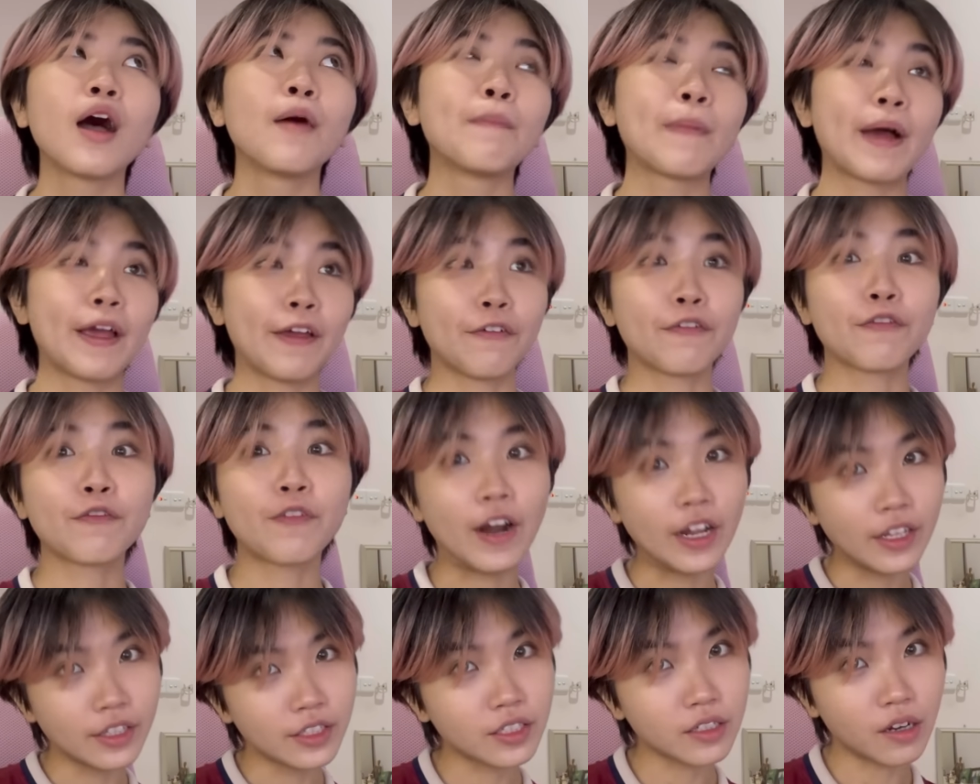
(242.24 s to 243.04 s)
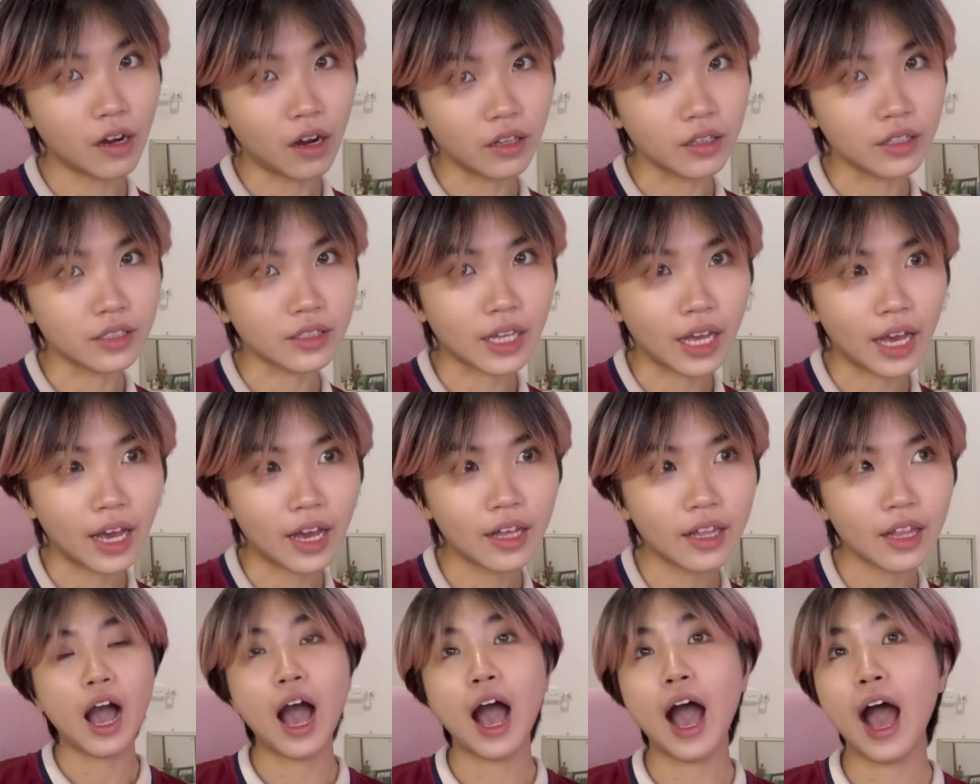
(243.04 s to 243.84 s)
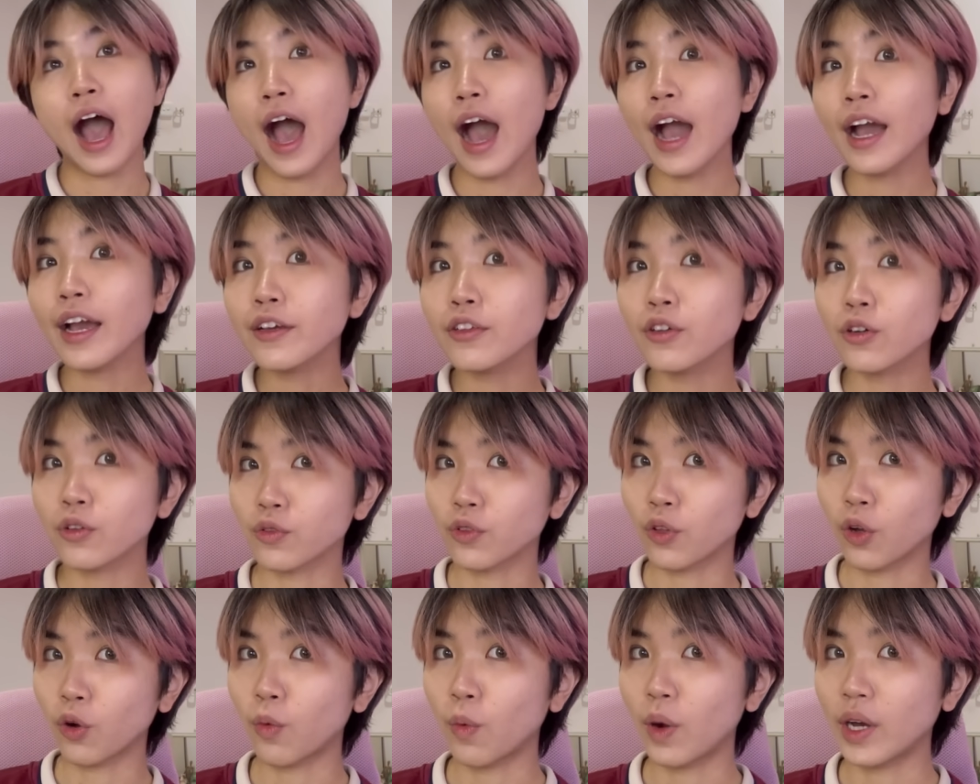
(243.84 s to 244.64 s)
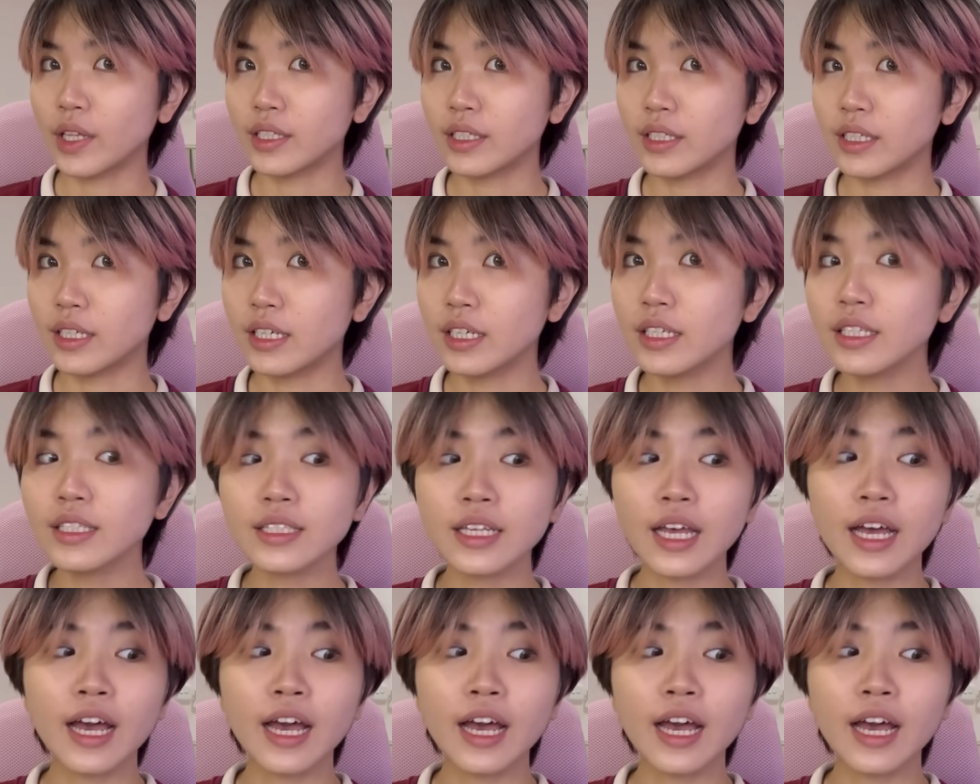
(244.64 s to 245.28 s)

My friends call it that. I don't know what it is.